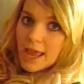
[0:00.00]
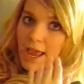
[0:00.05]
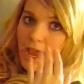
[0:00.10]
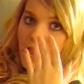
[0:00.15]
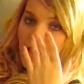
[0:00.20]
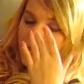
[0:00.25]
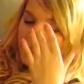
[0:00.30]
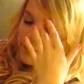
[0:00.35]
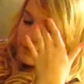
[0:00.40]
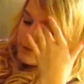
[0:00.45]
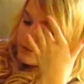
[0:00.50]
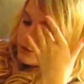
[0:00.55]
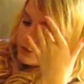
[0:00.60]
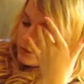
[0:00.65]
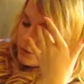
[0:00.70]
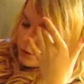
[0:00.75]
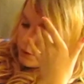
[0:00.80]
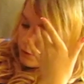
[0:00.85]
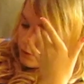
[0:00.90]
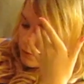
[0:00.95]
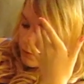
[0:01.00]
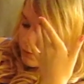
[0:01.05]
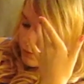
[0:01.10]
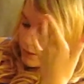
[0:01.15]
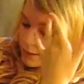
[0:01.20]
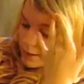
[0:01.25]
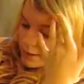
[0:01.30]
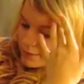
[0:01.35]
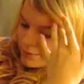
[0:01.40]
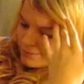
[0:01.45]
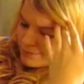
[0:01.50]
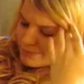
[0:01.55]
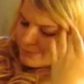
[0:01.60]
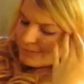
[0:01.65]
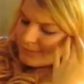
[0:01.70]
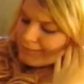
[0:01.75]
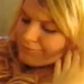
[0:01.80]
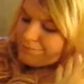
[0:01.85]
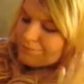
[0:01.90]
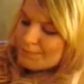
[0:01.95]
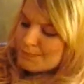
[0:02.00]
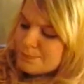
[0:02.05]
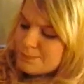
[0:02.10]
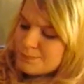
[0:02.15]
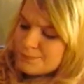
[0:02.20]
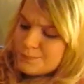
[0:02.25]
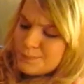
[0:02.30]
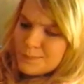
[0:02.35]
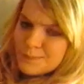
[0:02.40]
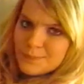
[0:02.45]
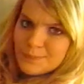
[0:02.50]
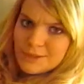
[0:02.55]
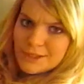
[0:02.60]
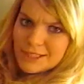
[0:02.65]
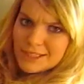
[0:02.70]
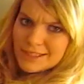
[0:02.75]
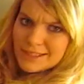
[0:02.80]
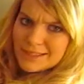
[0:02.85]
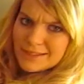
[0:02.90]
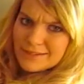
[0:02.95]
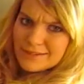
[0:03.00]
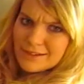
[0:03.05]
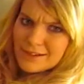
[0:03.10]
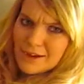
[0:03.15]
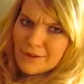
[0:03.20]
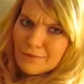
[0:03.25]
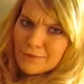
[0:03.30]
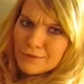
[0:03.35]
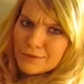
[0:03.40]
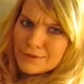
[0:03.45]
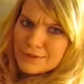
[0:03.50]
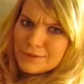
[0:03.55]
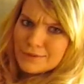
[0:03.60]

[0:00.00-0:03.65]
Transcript: And so penises are covered,